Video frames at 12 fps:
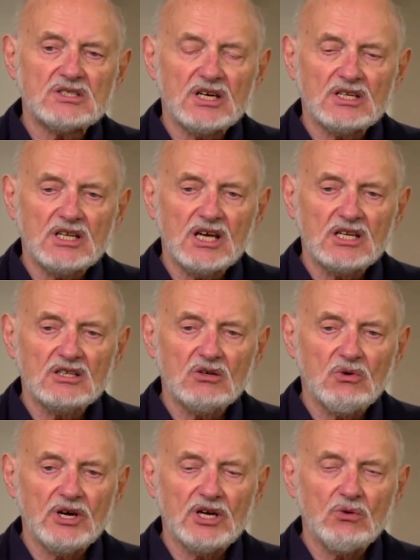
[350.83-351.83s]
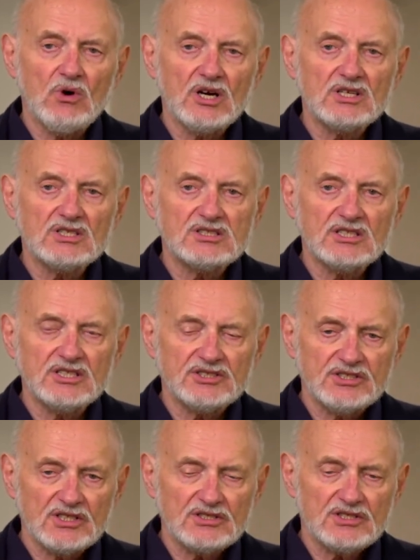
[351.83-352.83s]
that get in the way. One is
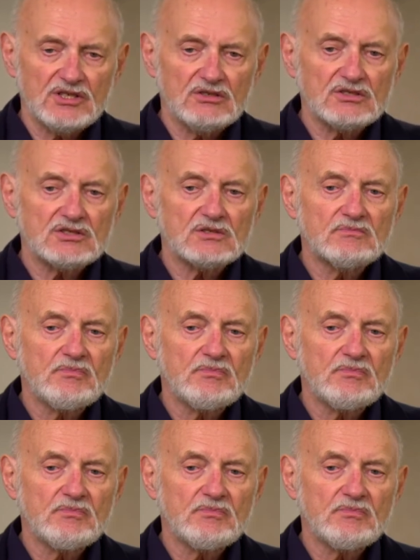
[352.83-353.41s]
listening skills.